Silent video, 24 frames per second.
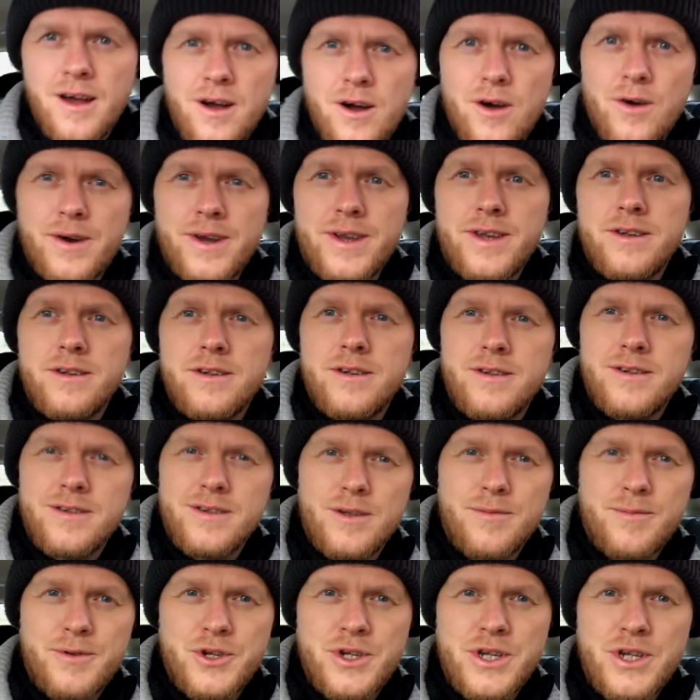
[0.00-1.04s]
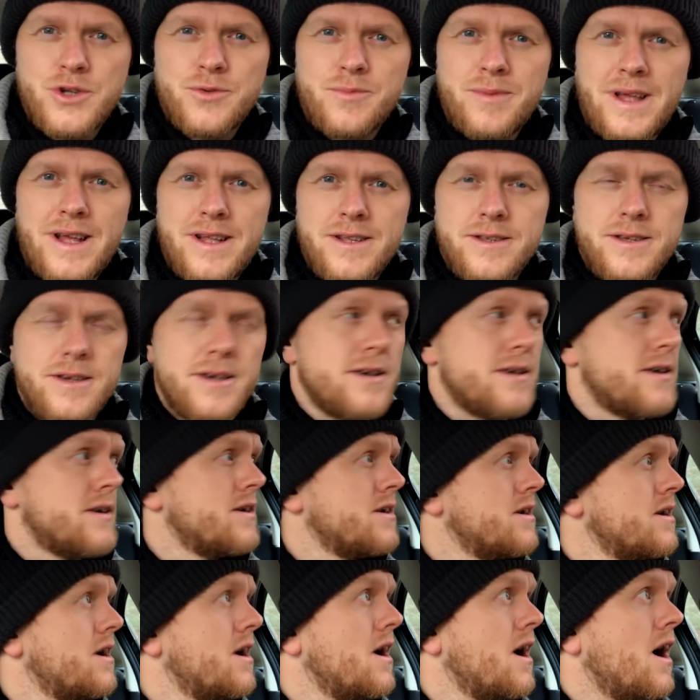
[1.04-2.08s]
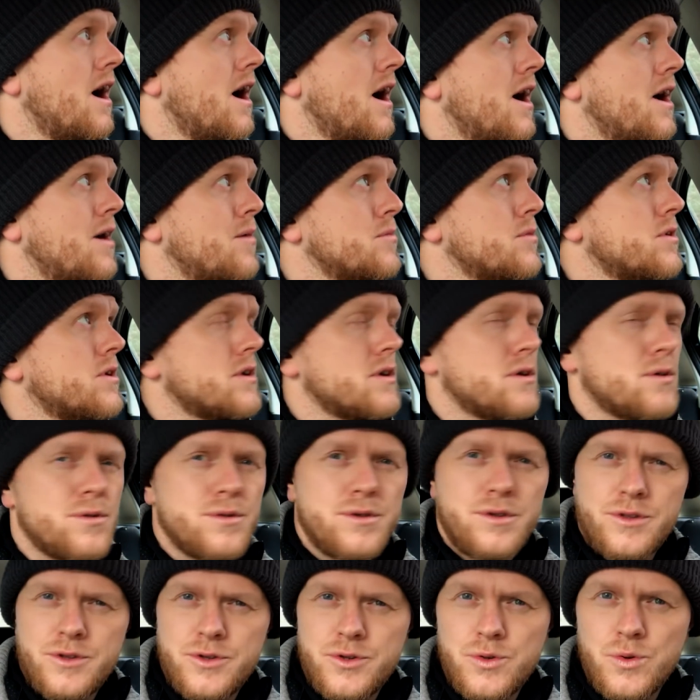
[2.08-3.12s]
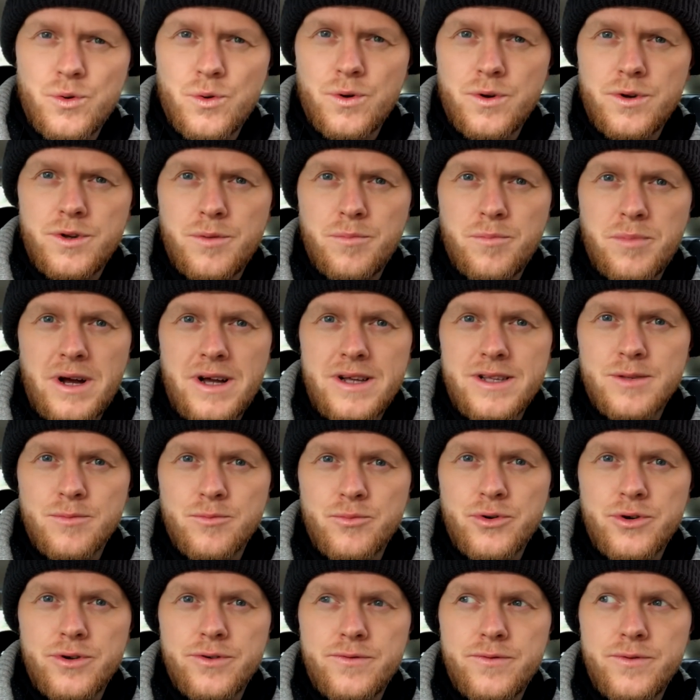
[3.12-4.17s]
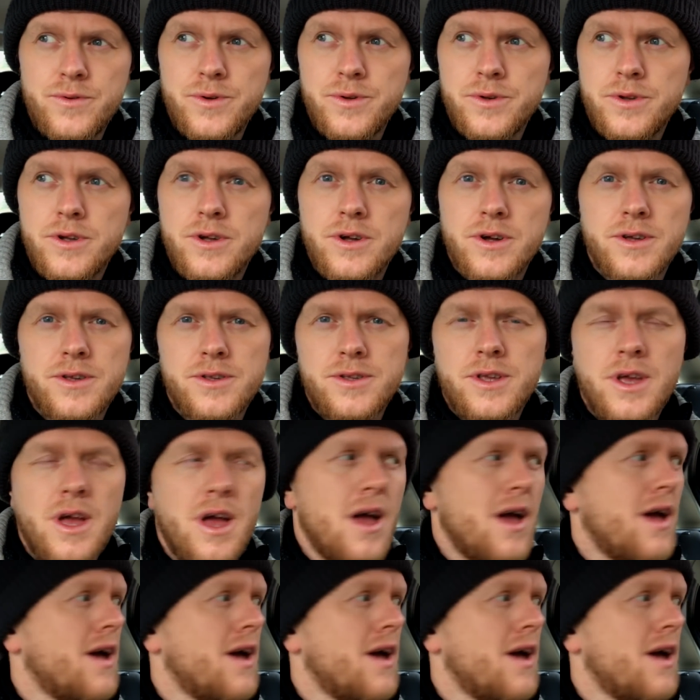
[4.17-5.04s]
Alright, a little bit of change of plans here. I'm going to go to the store to buy some bird food because